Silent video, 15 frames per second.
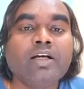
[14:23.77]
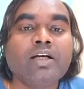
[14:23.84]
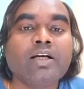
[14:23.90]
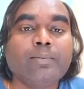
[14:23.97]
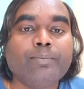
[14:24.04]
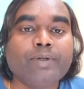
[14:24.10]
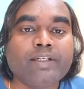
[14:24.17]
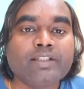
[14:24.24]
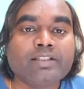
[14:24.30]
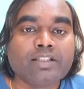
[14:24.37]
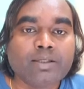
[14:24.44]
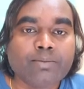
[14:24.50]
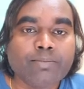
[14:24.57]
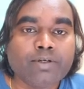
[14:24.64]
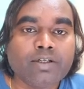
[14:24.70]
complex
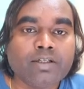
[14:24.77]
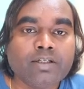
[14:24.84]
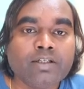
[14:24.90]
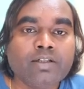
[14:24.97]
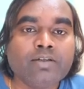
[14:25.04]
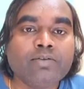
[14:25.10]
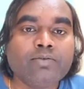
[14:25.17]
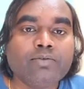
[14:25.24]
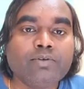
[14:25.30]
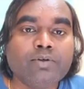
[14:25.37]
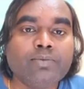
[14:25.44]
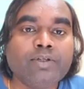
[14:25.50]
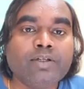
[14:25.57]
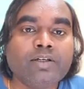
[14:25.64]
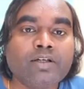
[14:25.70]
number will
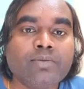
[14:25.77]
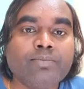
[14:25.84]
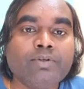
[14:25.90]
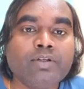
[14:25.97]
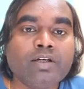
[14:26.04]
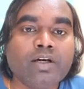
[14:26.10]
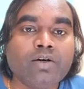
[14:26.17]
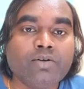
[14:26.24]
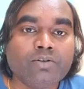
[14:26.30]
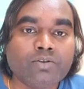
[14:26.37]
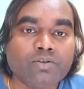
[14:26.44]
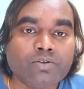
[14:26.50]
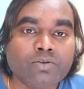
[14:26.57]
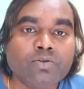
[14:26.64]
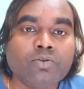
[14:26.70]
be coming out
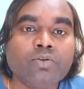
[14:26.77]
to